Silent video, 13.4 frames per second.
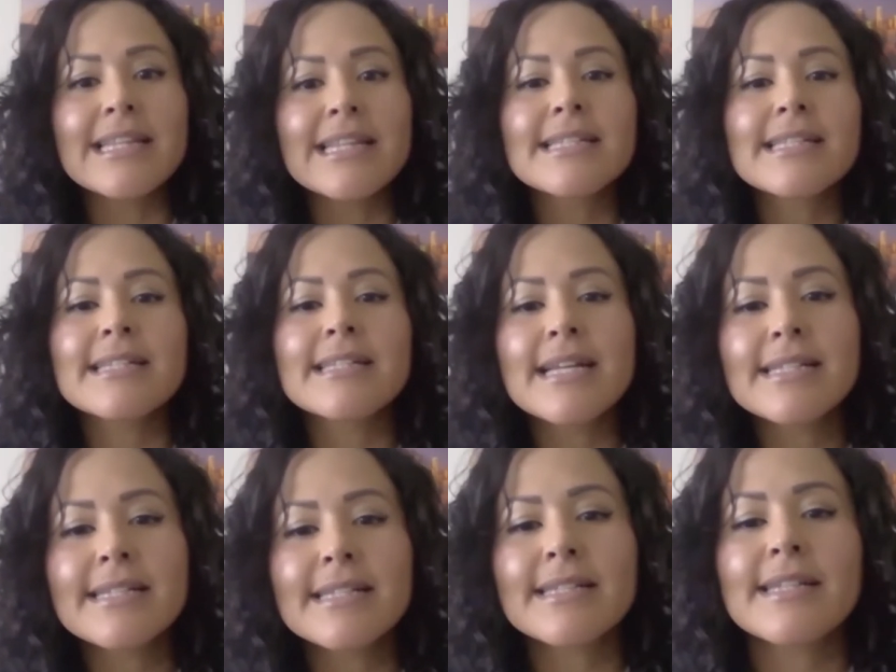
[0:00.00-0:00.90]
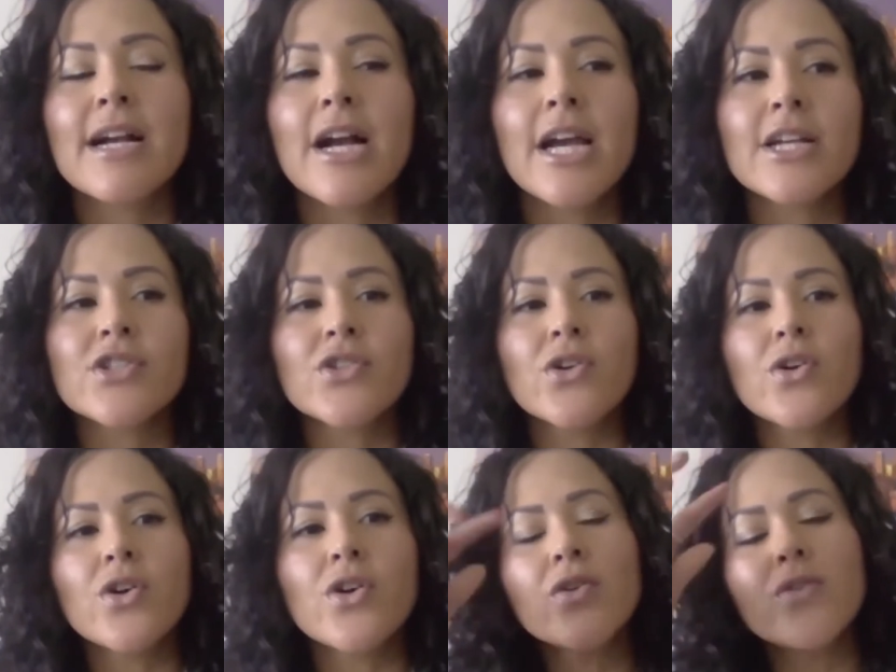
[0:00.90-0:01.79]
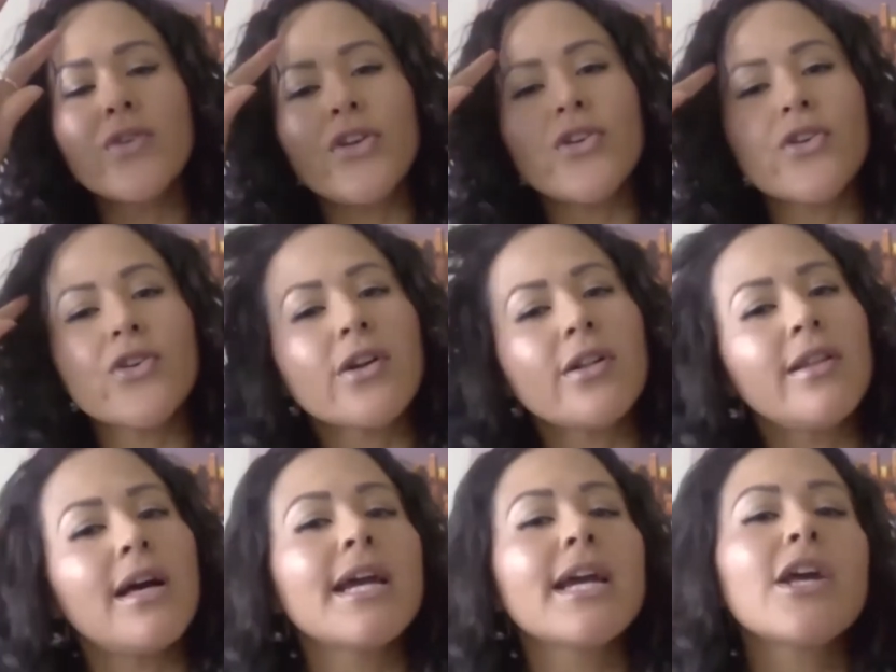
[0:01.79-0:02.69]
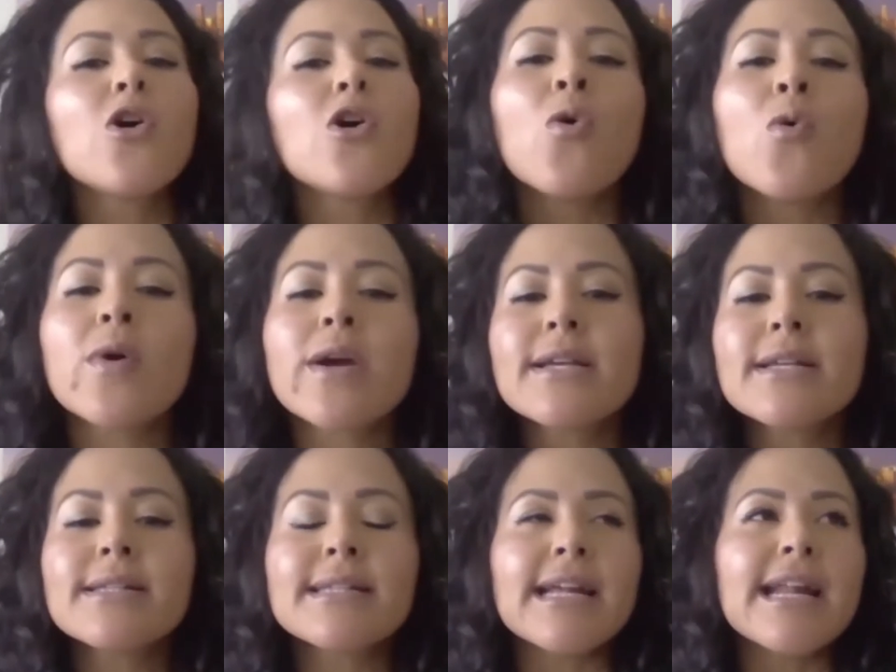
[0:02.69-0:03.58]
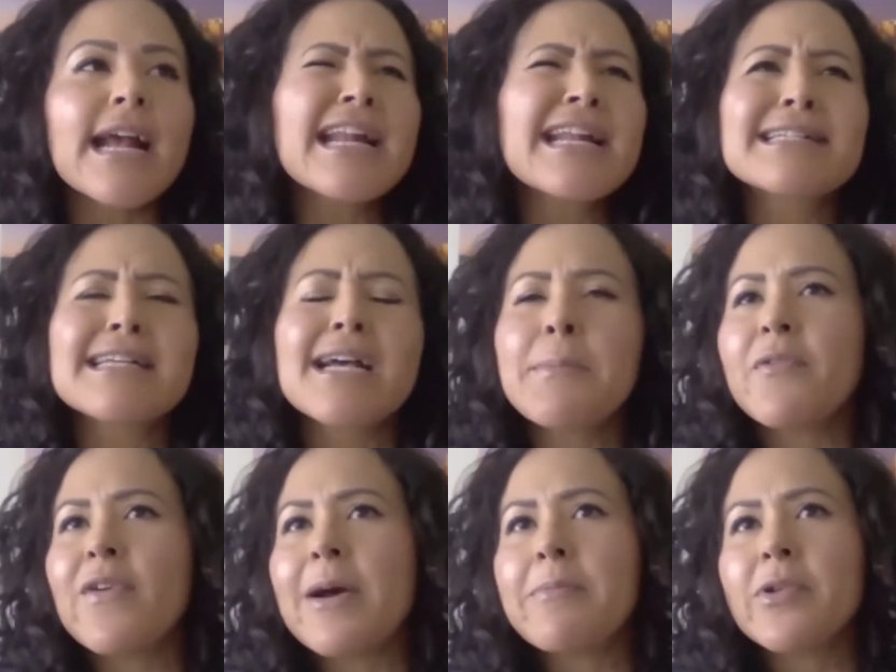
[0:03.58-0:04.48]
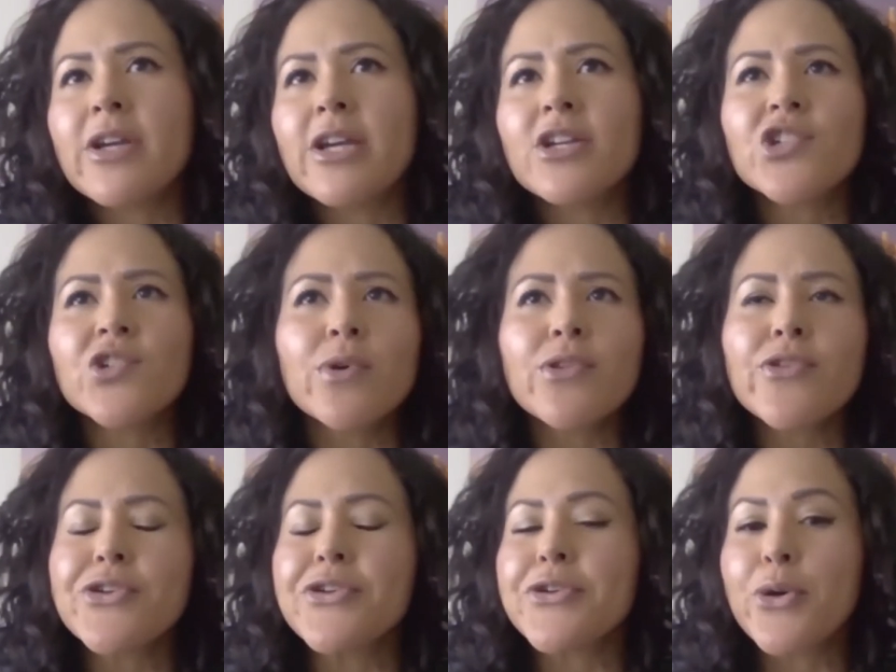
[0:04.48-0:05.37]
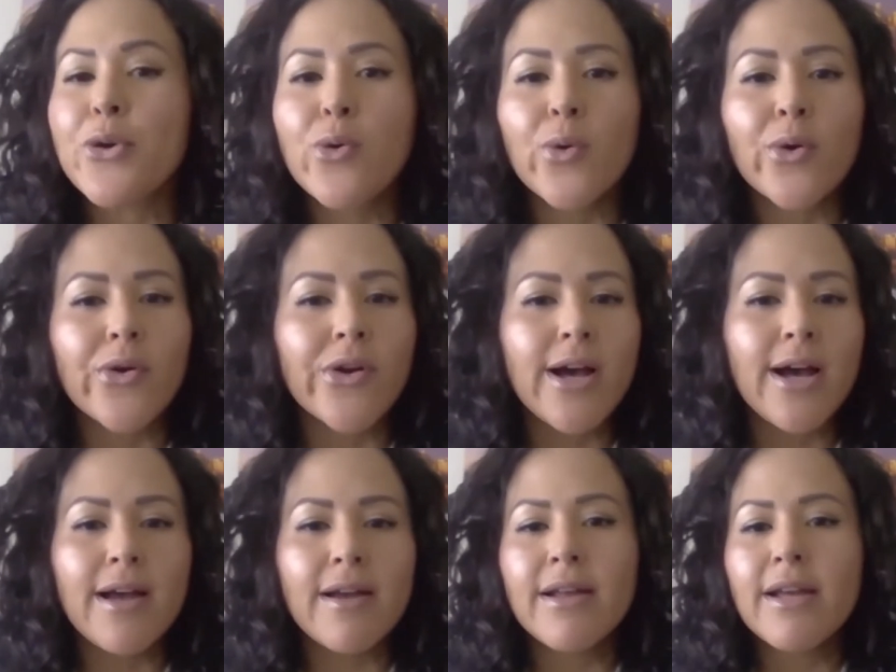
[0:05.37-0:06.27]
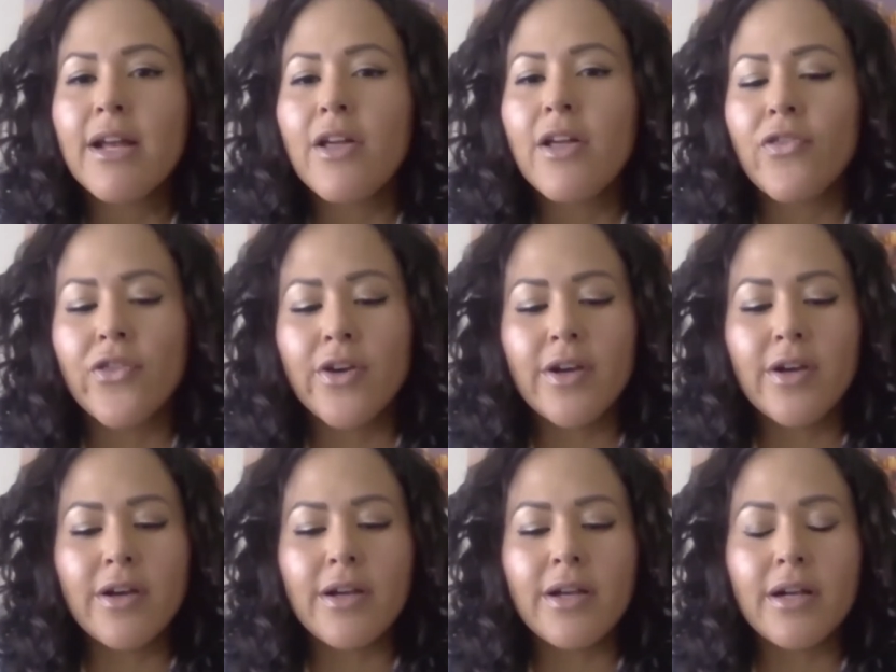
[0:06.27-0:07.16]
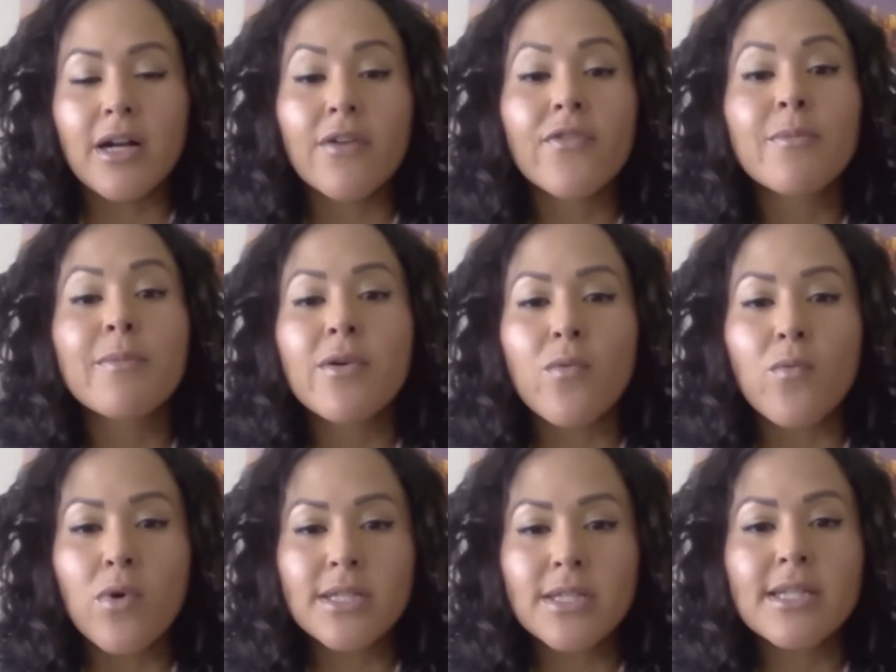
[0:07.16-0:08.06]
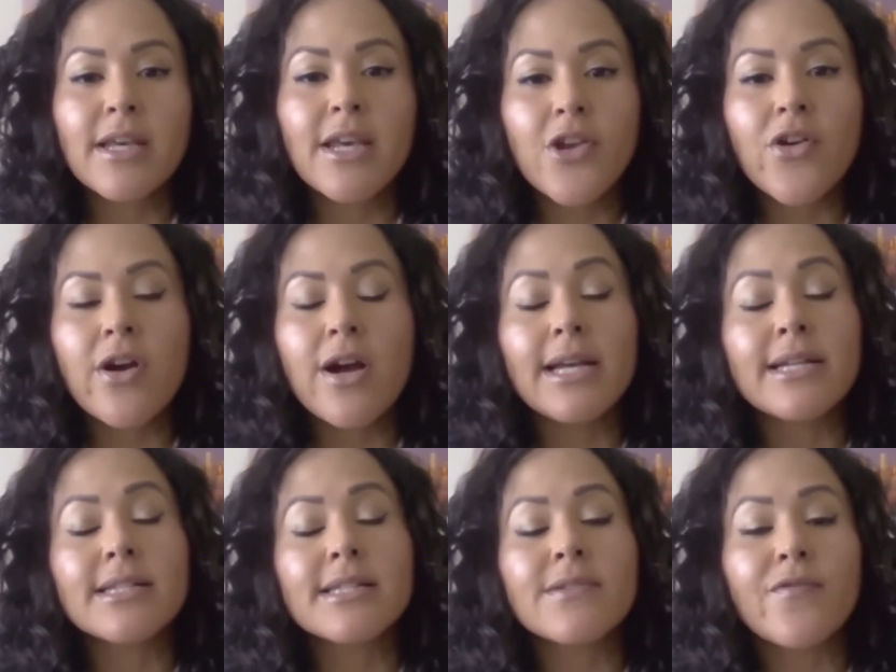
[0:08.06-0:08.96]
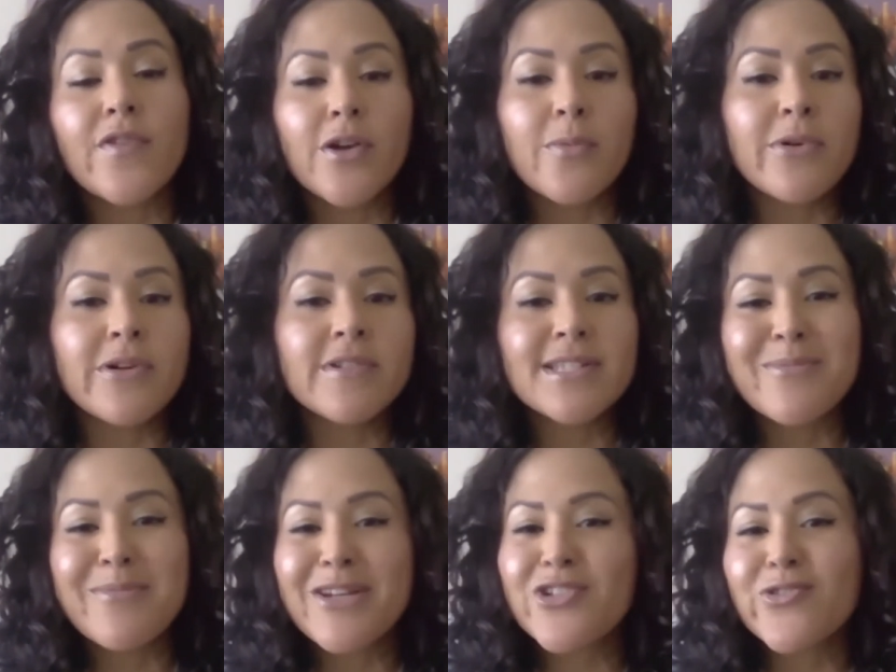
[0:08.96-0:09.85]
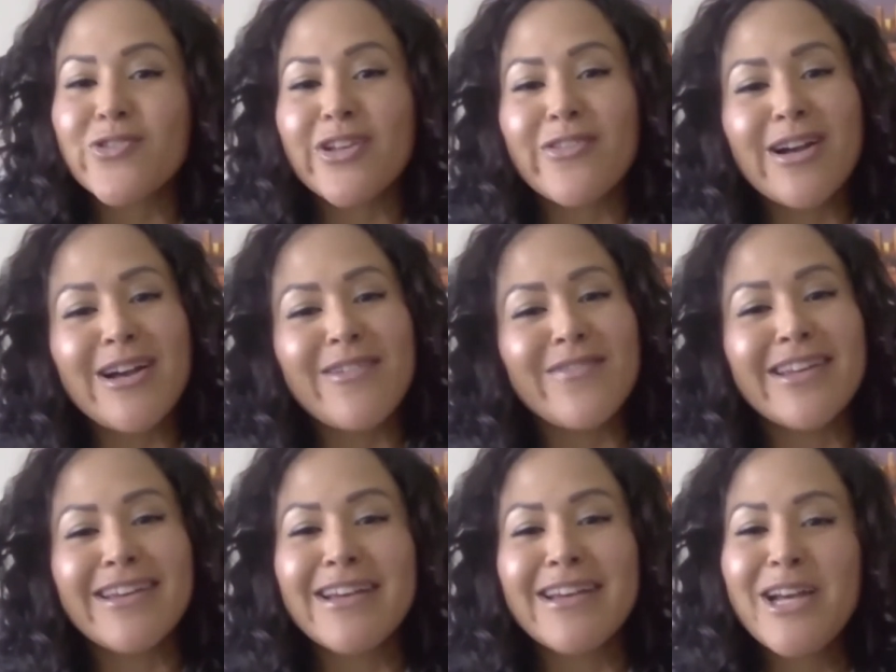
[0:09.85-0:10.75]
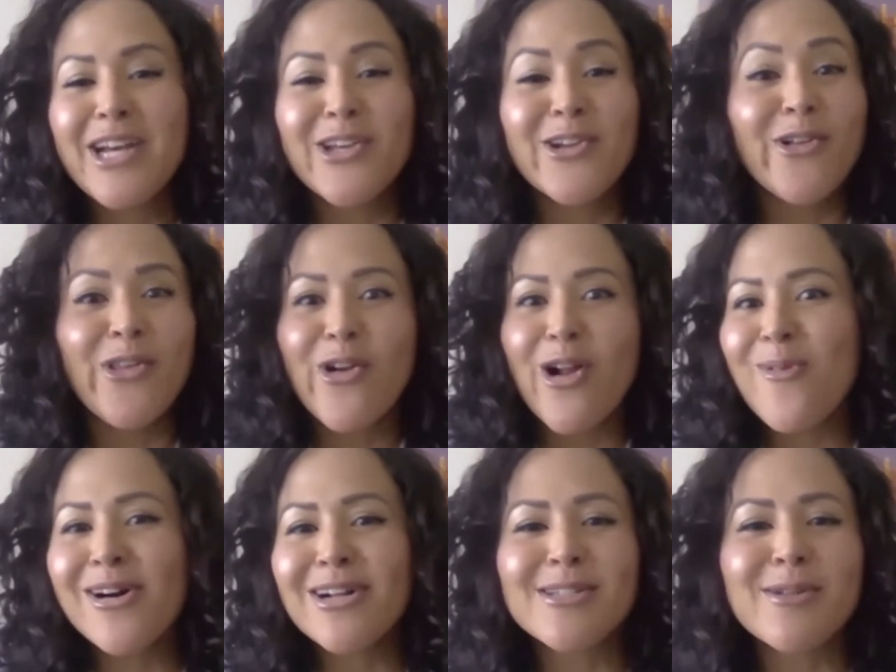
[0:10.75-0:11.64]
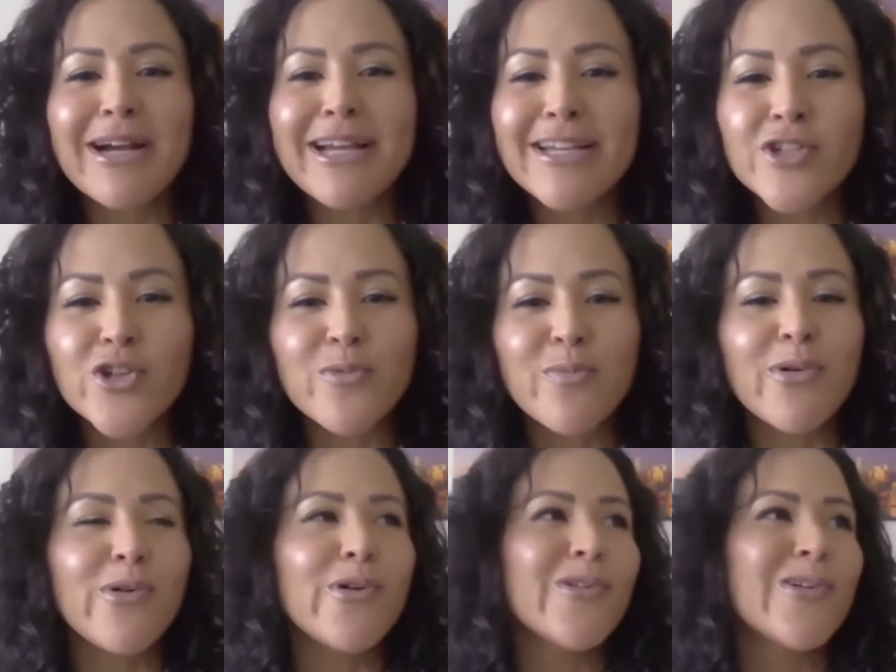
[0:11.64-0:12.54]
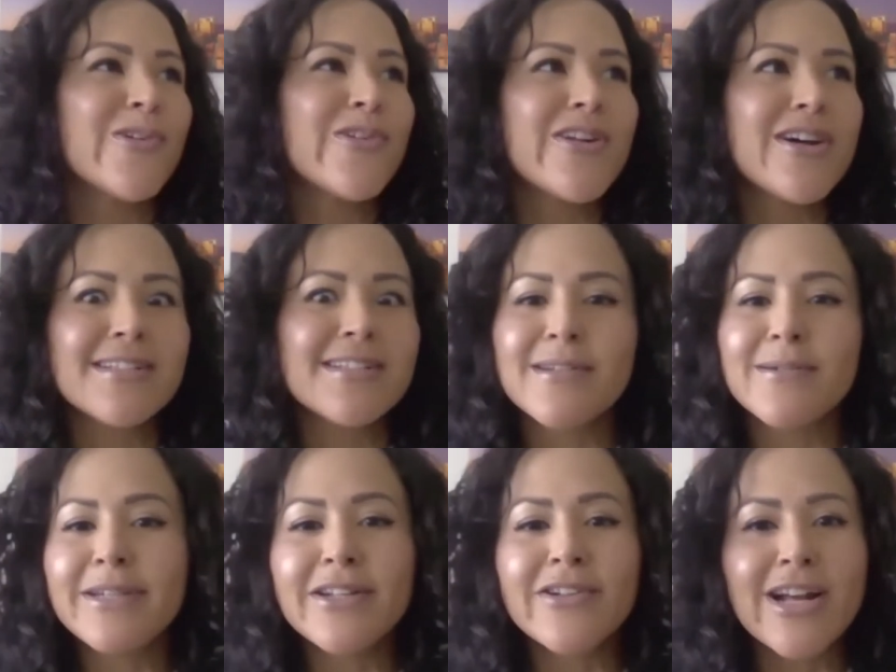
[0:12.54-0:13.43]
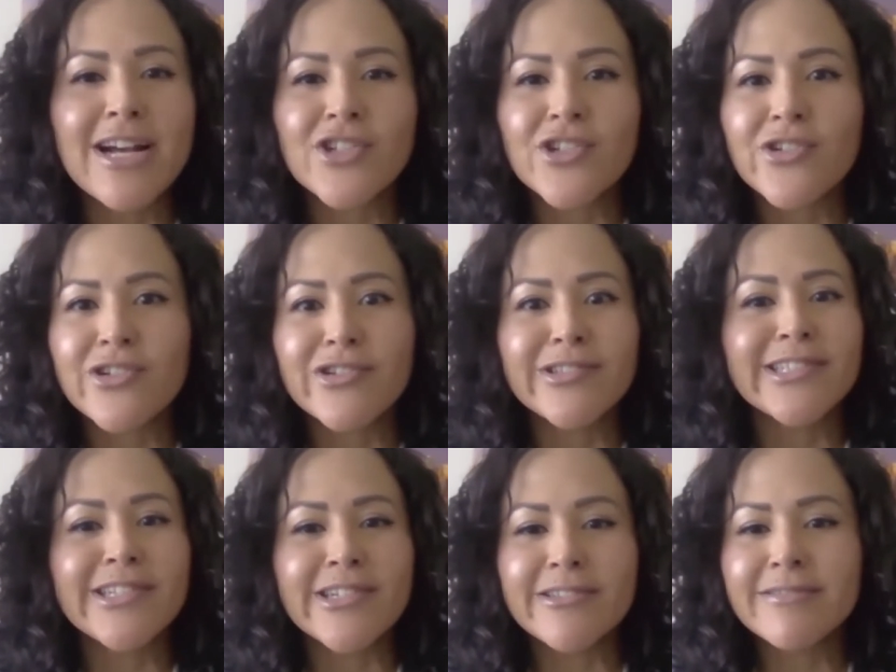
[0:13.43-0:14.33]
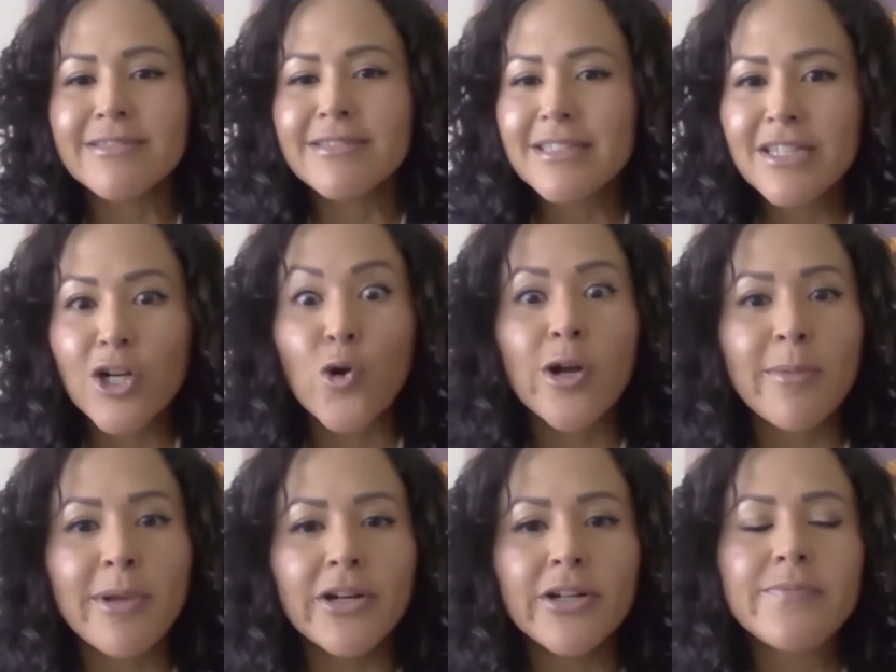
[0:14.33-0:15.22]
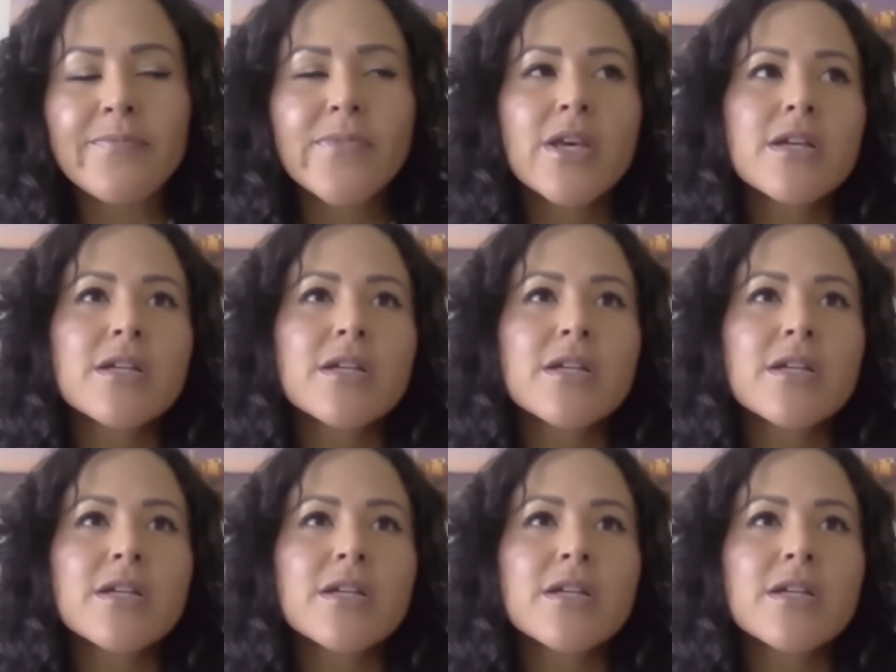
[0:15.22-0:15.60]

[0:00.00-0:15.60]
and this is necessary. So your client always, in any type of application, whether you're in court or not, the government wants to get your client's fingerprints to make sure they don't have any, you know, they're not wanted by Interpol or they're not some international, you know, criminal.